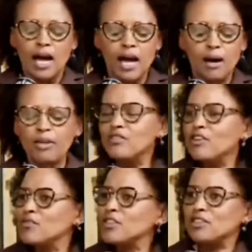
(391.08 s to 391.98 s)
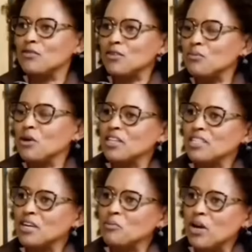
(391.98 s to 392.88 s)
Even if it's different
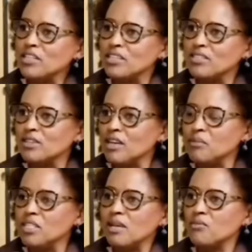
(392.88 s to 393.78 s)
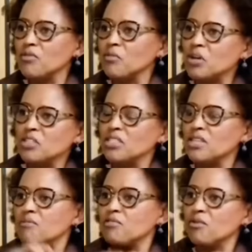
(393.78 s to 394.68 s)
political parties. I mean, some of the parties
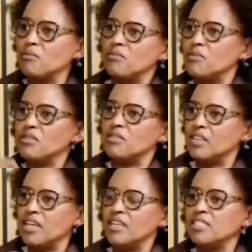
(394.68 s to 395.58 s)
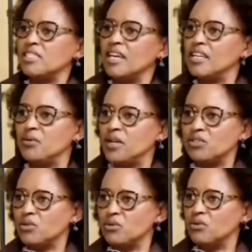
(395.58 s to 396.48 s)
come from the ANC anyway,
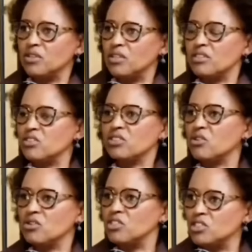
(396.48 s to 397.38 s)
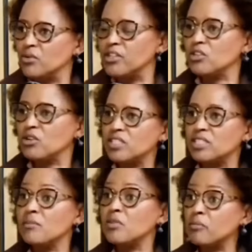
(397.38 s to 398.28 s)
so it's just a continuation of the
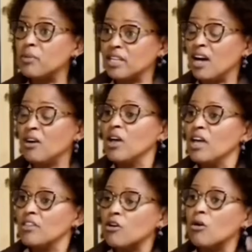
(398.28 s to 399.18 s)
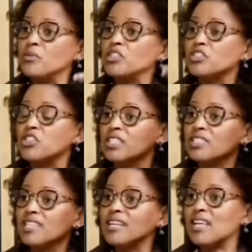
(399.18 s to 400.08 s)
same thing. But now the competition, the
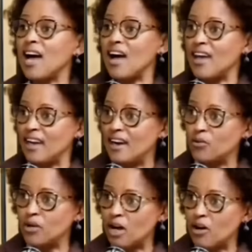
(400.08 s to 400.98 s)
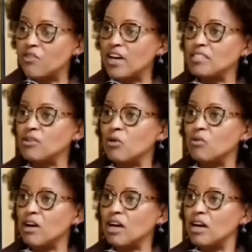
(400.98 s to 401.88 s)
stakes are higher. We're now fighting
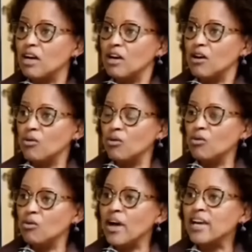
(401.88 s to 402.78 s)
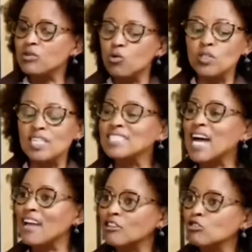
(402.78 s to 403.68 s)
over who's
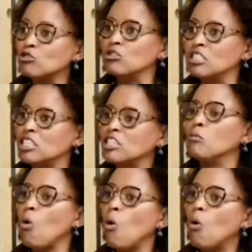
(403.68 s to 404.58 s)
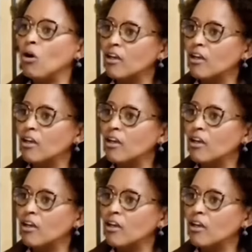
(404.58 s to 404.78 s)
entitled to steal more.